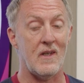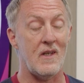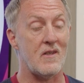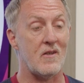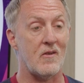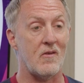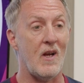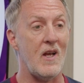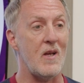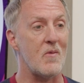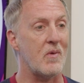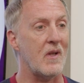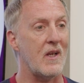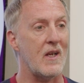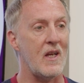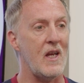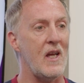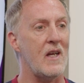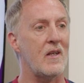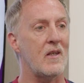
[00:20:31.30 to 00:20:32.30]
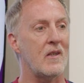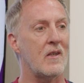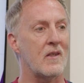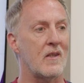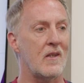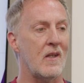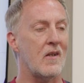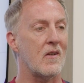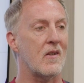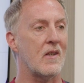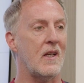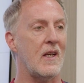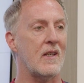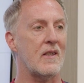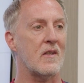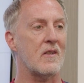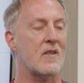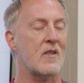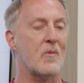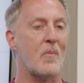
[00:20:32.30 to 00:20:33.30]
He's a great player. Yeah, he had
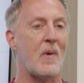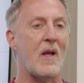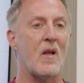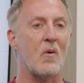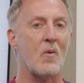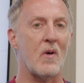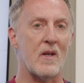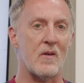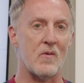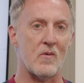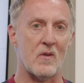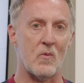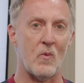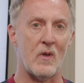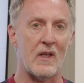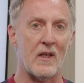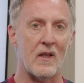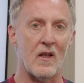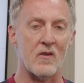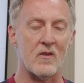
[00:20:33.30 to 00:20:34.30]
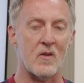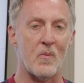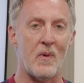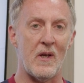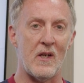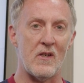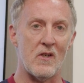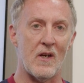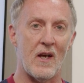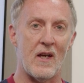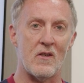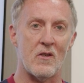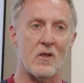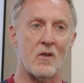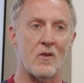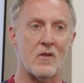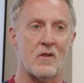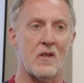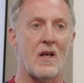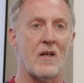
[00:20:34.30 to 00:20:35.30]
a spell where he was winning lots of PGA
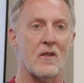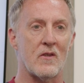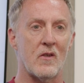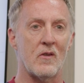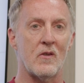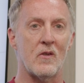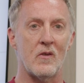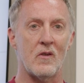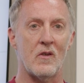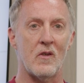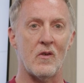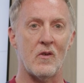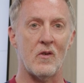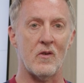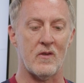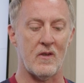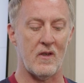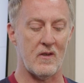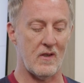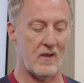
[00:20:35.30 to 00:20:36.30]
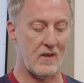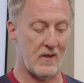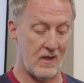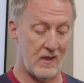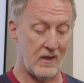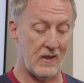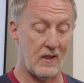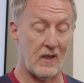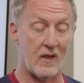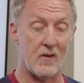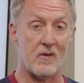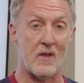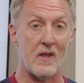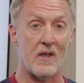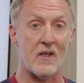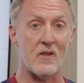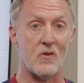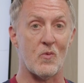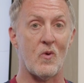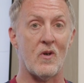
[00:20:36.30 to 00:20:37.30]
Tour titles on good courses, and including
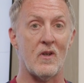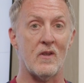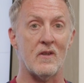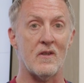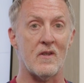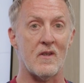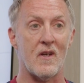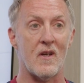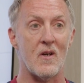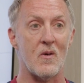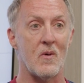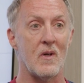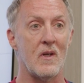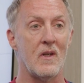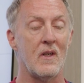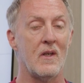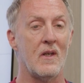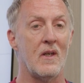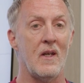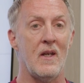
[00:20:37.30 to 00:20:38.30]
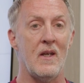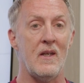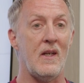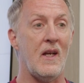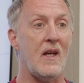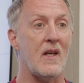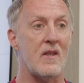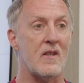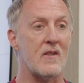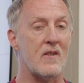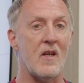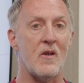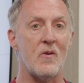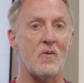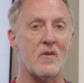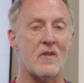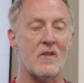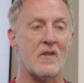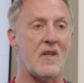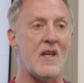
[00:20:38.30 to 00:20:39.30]
this one. So, yeah, there's no
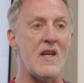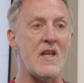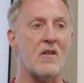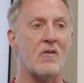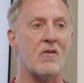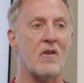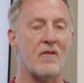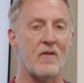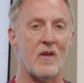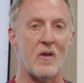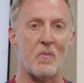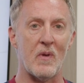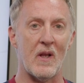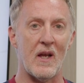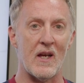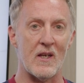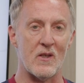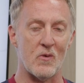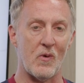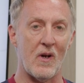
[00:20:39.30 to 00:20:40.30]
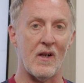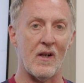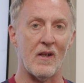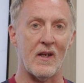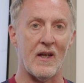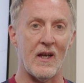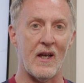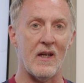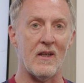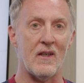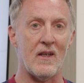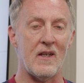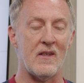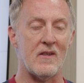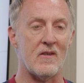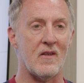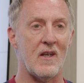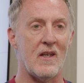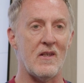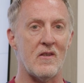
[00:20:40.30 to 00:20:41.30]
secret if he plays well here.
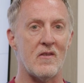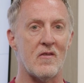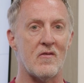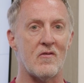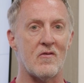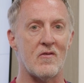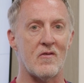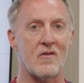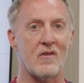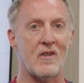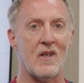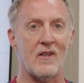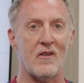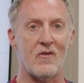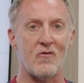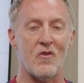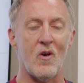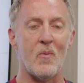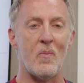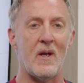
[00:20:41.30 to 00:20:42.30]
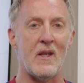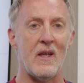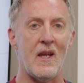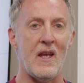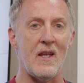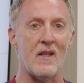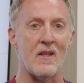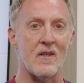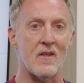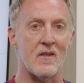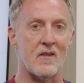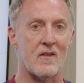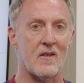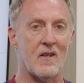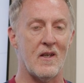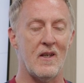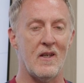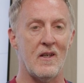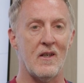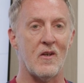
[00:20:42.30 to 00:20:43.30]
He's kind of dropping hints.
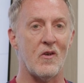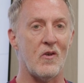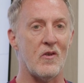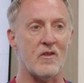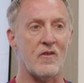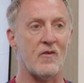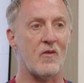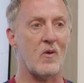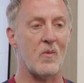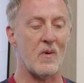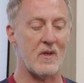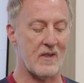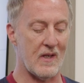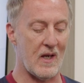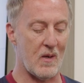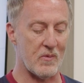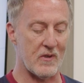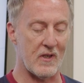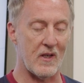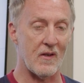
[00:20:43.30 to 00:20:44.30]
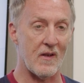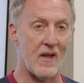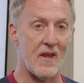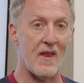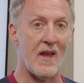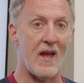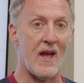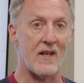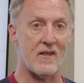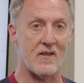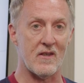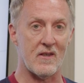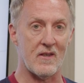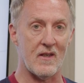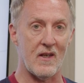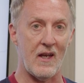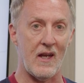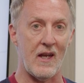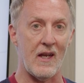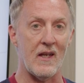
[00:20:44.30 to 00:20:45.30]
Course form is absolutely there to
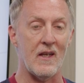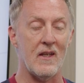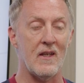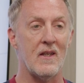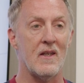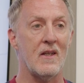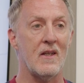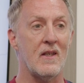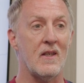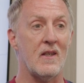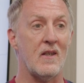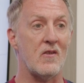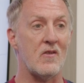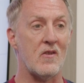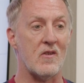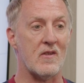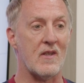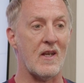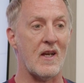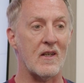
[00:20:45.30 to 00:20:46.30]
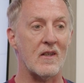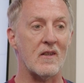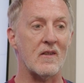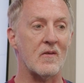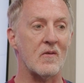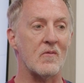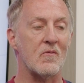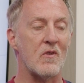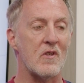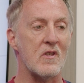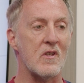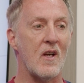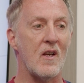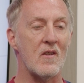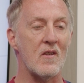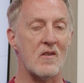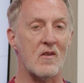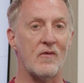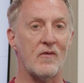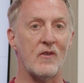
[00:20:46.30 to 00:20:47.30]
see, and just that
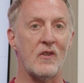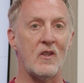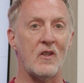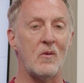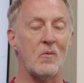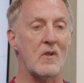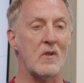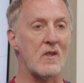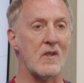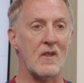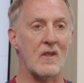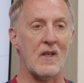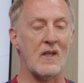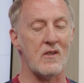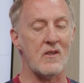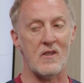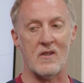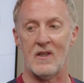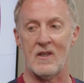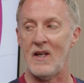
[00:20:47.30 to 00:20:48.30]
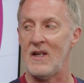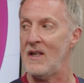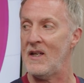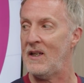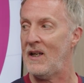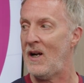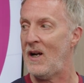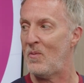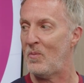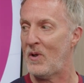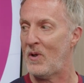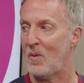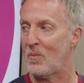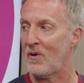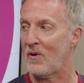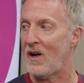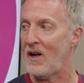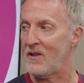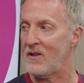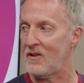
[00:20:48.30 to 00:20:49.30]
return to form, which, as you say, you can't put a
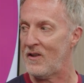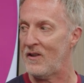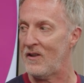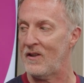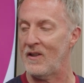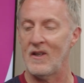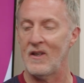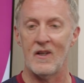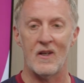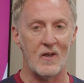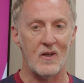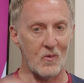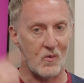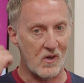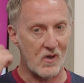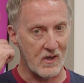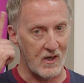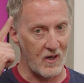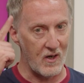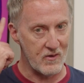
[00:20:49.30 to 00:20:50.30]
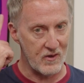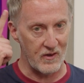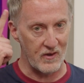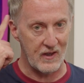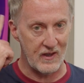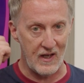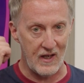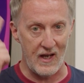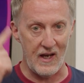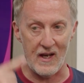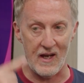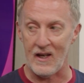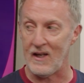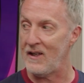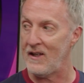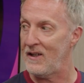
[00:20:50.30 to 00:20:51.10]
price on what goes on in here.